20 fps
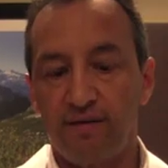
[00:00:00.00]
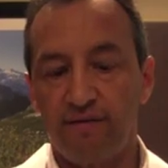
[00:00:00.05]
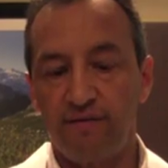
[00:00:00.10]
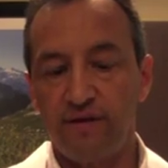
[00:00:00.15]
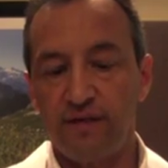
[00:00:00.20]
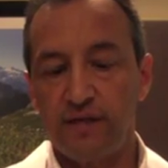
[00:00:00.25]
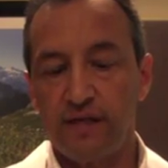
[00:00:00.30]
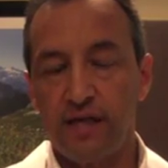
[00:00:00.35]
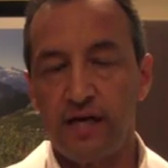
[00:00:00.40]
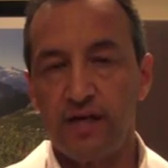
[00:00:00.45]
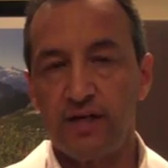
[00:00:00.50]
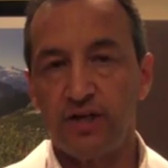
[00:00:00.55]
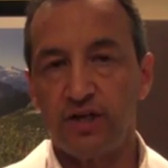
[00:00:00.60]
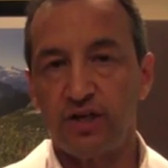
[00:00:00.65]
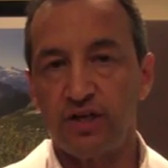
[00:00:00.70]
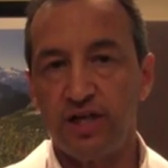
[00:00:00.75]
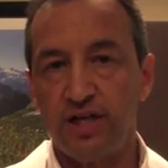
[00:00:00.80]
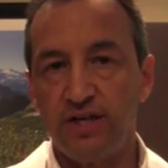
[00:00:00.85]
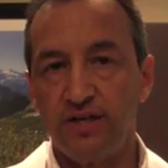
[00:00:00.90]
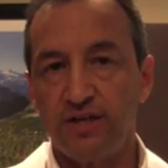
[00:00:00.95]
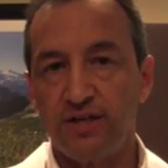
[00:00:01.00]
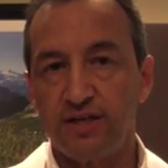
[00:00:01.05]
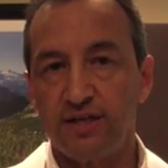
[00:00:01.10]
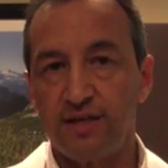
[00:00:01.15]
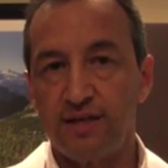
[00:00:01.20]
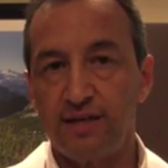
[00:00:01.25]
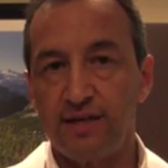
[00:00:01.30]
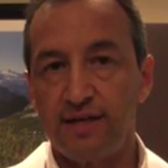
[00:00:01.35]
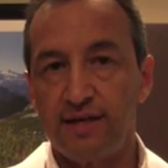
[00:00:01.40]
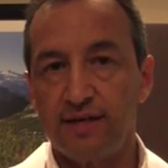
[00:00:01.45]
and physiologic changes to
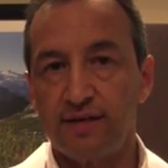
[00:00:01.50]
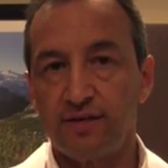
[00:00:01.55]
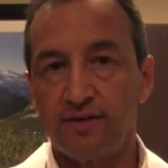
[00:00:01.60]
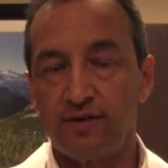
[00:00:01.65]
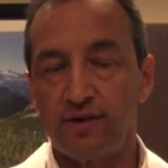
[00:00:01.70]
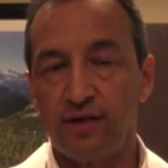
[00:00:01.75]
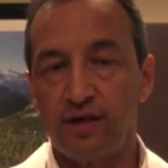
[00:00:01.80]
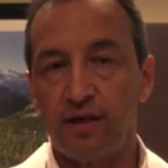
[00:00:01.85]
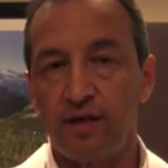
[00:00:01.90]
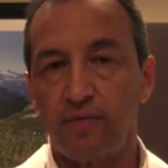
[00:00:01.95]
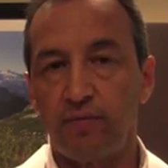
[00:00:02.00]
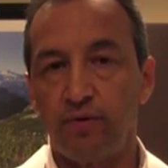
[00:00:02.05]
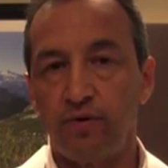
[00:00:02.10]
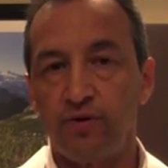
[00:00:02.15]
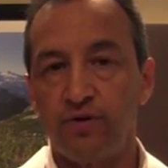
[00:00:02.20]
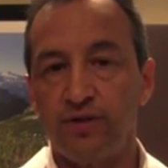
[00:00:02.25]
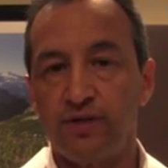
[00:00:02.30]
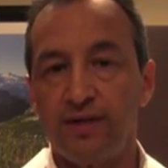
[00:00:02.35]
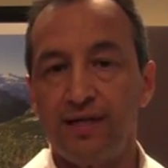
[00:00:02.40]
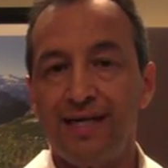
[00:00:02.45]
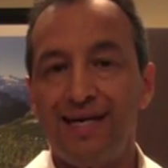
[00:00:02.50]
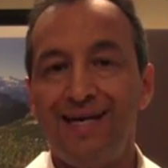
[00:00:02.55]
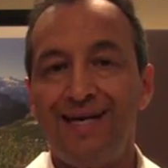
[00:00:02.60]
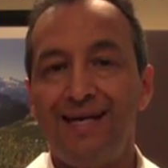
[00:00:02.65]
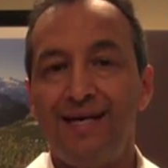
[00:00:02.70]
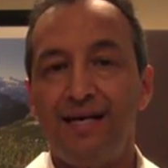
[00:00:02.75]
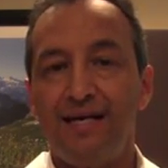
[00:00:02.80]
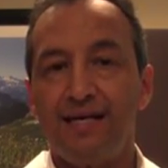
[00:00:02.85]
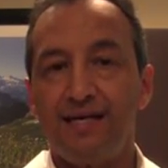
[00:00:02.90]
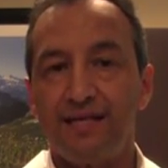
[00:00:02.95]
the disc so that the person
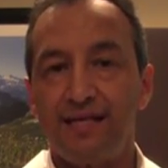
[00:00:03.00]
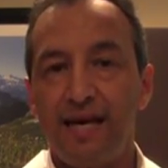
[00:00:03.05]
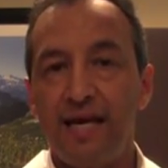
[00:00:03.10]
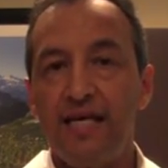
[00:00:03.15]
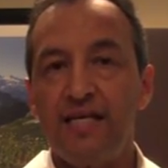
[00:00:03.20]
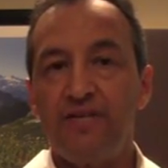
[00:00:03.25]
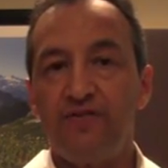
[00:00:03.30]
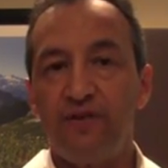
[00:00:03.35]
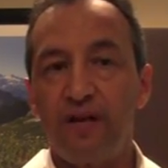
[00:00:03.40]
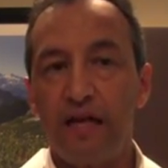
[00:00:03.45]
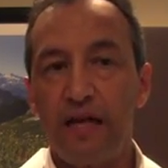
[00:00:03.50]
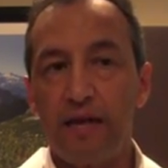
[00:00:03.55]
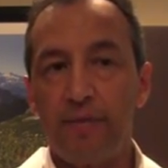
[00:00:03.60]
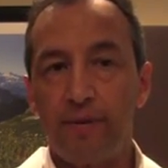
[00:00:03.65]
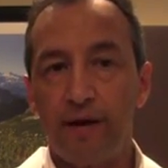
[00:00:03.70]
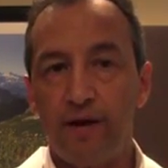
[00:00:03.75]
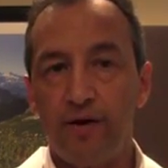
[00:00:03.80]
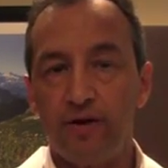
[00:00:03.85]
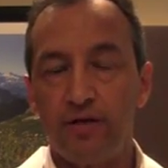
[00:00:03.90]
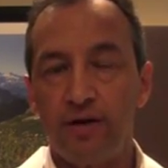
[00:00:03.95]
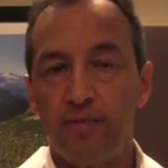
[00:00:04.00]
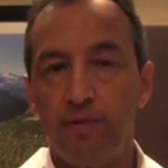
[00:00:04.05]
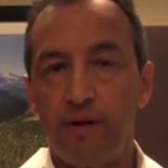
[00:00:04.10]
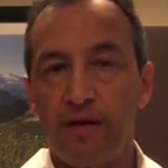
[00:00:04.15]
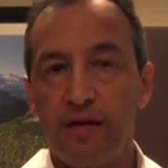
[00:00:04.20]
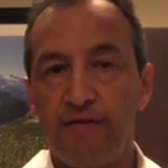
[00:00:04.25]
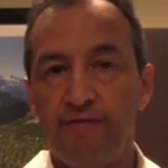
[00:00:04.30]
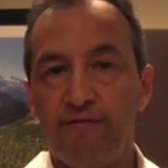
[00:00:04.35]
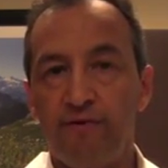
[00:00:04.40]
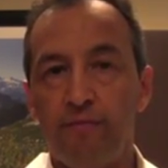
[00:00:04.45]
stays feeling better,
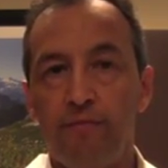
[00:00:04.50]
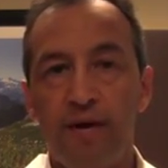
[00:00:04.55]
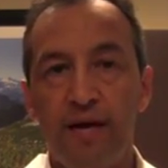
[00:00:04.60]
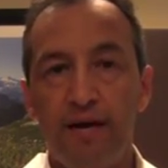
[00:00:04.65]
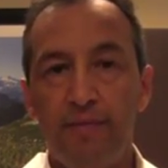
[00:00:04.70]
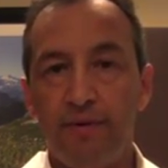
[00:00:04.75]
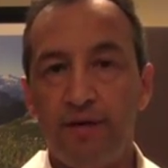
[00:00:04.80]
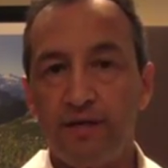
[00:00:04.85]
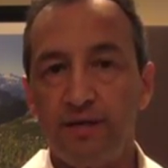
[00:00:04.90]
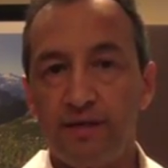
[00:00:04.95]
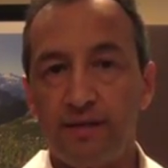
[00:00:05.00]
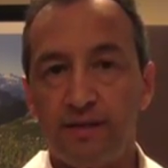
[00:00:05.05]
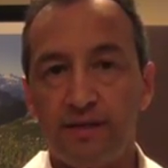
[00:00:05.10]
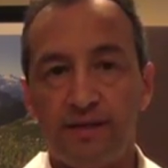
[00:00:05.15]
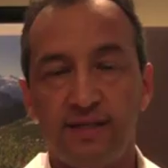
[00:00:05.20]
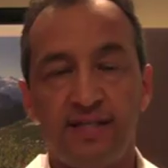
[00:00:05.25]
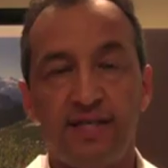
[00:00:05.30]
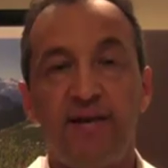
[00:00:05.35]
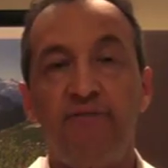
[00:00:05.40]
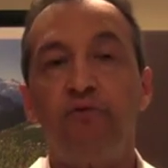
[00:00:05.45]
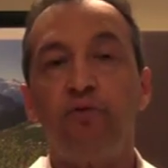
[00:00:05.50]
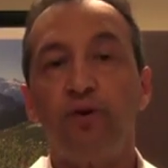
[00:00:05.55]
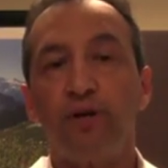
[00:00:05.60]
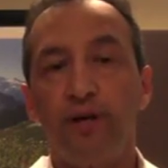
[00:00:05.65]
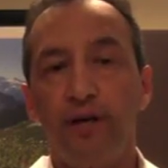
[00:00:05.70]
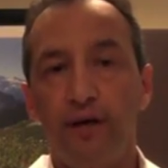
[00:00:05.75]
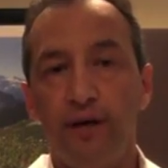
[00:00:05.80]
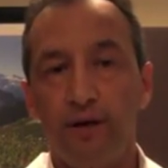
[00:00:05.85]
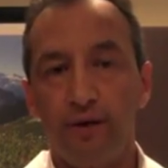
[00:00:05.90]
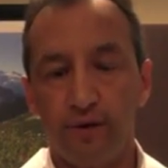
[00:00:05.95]
typically for many months to several
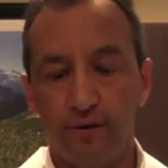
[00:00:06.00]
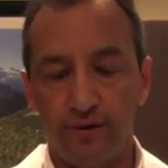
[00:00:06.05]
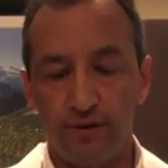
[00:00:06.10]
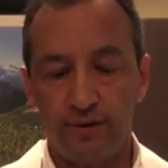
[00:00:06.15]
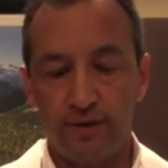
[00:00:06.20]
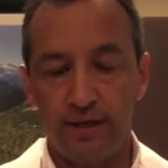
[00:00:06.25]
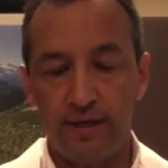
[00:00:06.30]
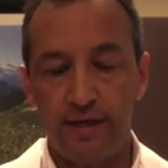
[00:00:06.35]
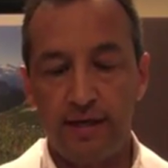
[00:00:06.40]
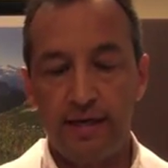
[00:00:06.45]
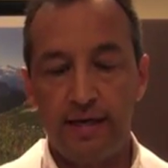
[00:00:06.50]
years.